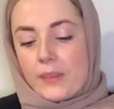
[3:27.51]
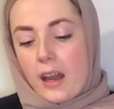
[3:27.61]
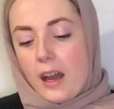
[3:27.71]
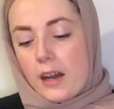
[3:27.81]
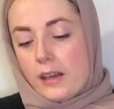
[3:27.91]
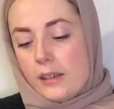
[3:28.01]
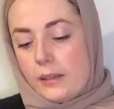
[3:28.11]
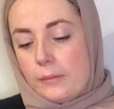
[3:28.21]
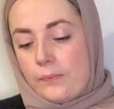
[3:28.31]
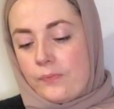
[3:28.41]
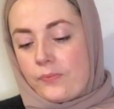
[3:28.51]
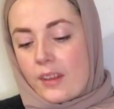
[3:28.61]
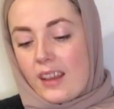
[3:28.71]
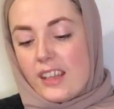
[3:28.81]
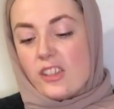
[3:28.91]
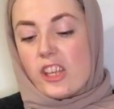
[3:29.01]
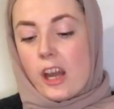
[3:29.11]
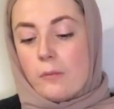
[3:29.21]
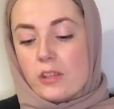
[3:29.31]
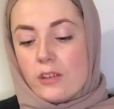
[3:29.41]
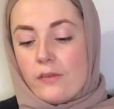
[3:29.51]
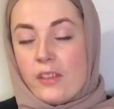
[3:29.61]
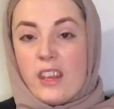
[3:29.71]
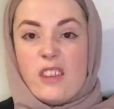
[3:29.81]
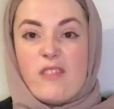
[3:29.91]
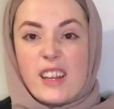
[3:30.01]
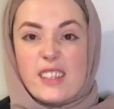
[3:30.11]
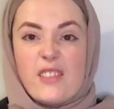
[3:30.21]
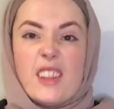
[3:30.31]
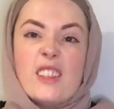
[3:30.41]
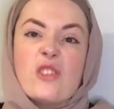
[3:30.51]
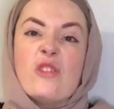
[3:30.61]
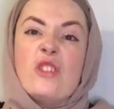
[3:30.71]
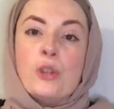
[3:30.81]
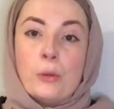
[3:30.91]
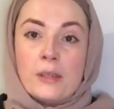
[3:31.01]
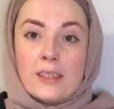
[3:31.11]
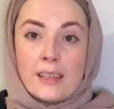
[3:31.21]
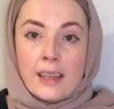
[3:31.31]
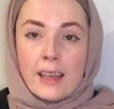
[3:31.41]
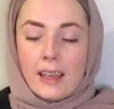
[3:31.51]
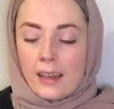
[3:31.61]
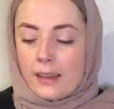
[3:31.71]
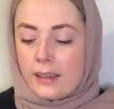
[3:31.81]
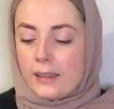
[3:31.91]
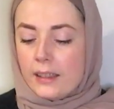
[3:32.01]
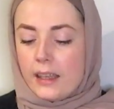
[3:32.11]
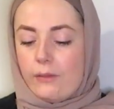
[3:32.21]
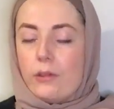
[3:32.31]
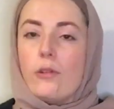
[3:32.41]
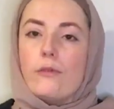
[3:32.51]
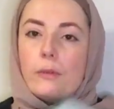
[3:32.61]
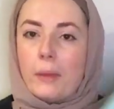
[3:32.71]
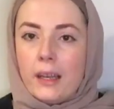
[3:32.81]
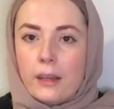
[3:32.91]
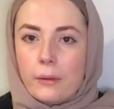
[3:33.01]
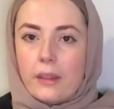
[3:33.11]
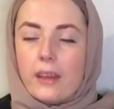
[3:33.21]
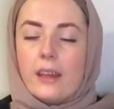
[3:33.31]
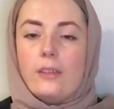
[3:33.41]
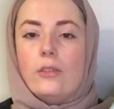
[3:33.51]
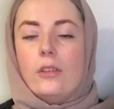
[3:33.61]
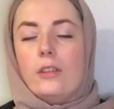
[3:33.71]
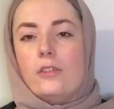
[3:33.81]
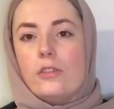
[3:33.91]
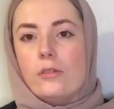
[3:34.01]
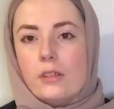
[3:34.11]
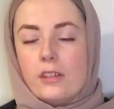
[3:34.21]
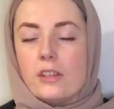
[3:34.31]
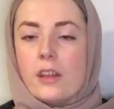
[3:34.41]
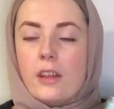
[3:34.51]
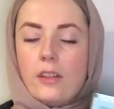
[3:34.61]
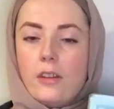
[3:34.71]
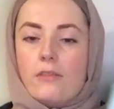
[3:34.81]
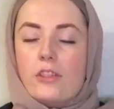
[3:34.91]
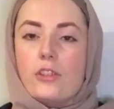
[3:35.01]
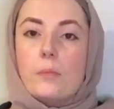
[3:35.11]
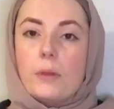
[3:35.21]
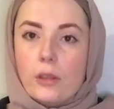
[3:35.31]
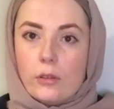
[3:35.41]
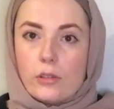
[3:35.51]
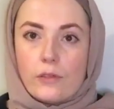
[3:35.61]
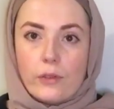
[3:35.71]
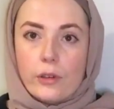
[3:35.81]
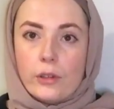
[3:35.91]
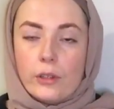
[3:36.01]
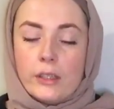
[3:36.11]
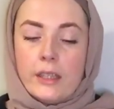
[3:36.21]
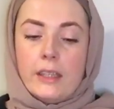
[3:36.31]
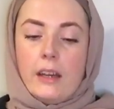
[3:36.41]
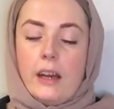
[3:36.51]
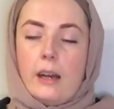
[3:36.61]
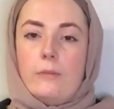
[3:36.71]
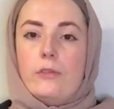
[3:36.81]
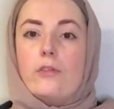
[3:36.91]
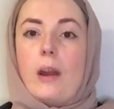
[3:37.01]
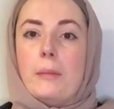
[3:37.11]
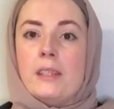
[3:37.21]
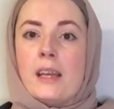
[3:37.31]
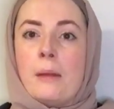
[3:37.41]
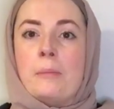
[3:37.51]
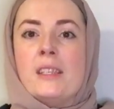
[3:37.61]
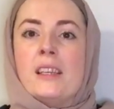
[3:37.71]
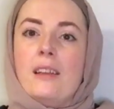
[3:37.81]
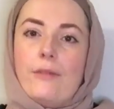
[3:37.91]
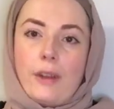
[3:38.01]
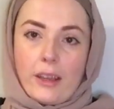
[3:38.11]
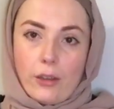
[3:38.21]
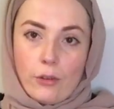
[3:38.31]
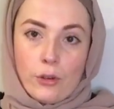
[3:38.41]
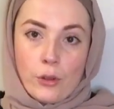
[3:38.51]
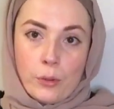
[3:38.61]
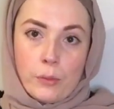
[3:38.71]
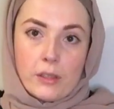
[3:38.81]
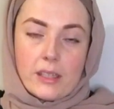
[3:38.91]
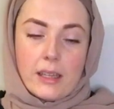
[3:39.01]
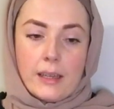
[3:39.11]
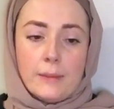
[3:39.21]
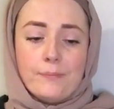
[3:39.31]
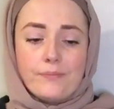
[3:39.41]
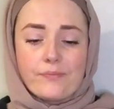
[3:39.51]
In terms of the rest of it, there's sort of duas in here. If you're not familiar with it, there's duas that are super useful for Ramadan, particularly if you're a new Muslim.